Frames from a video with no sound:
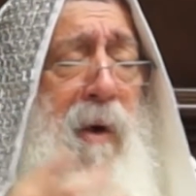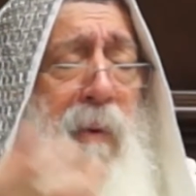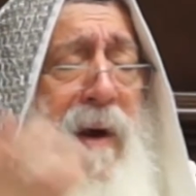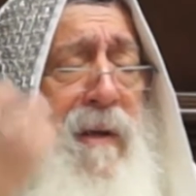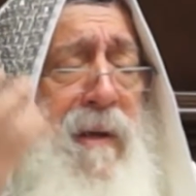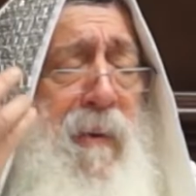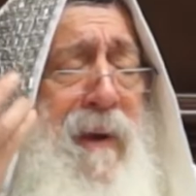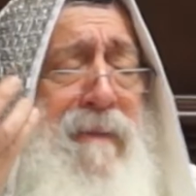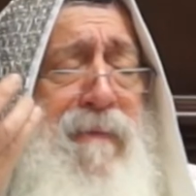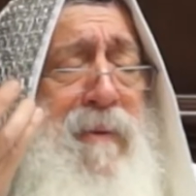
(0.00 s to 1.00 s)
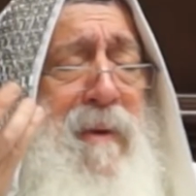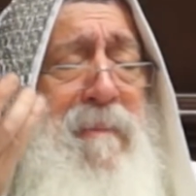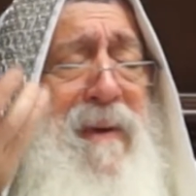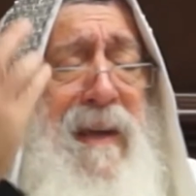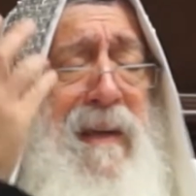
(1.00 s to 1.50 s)
why, why from the
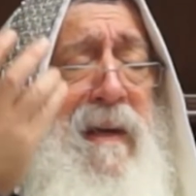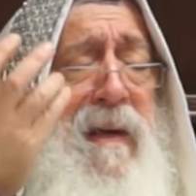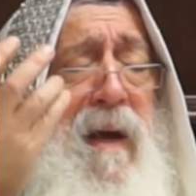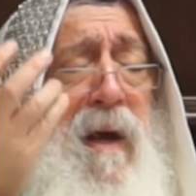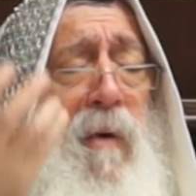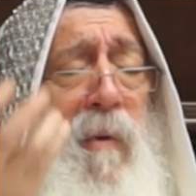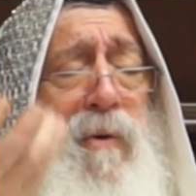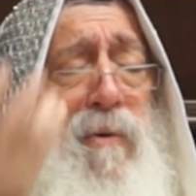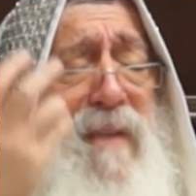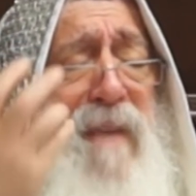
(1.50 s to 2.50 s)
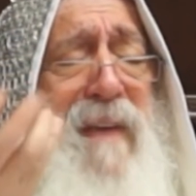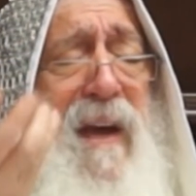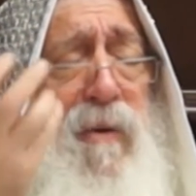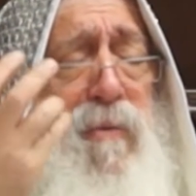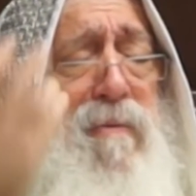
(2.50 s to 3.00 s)
beginning, when Yosef he
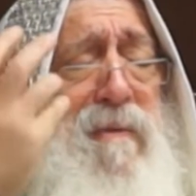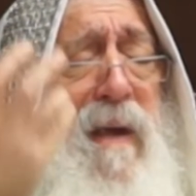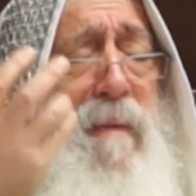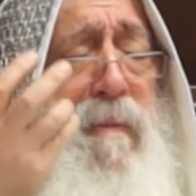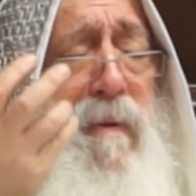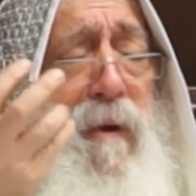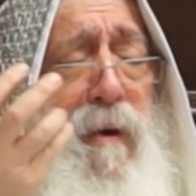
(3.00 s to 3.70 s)
accused them,